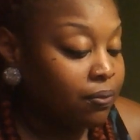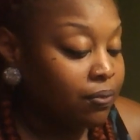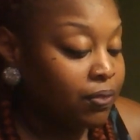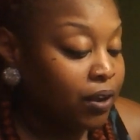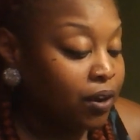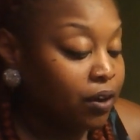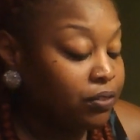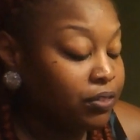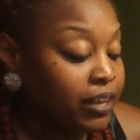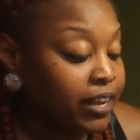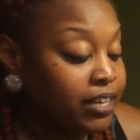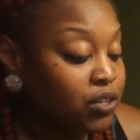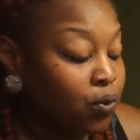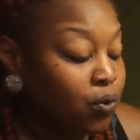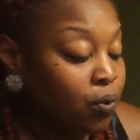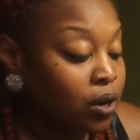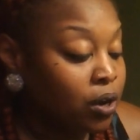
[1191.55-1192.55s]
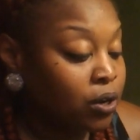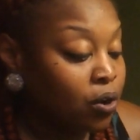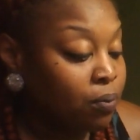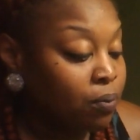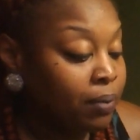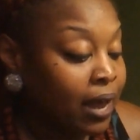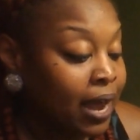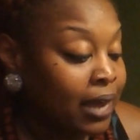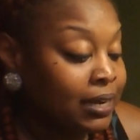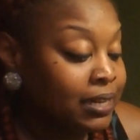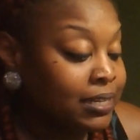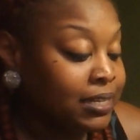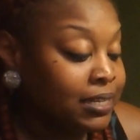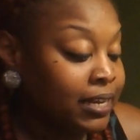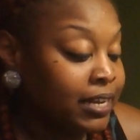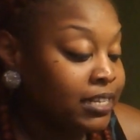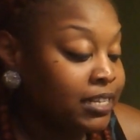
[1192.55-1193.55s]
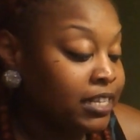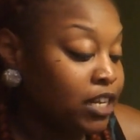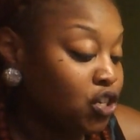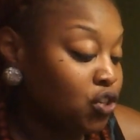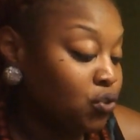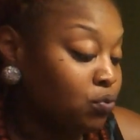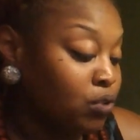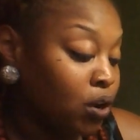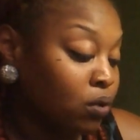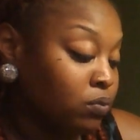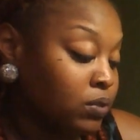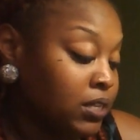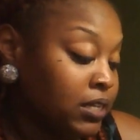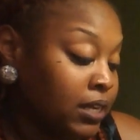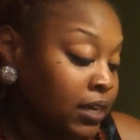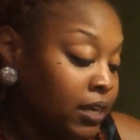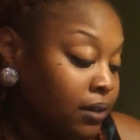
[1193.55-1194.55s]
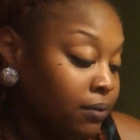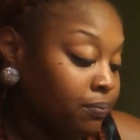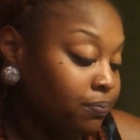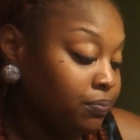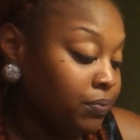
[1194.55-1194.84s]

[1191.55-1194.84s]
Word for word: there are things going on behind the scenes that you don't see.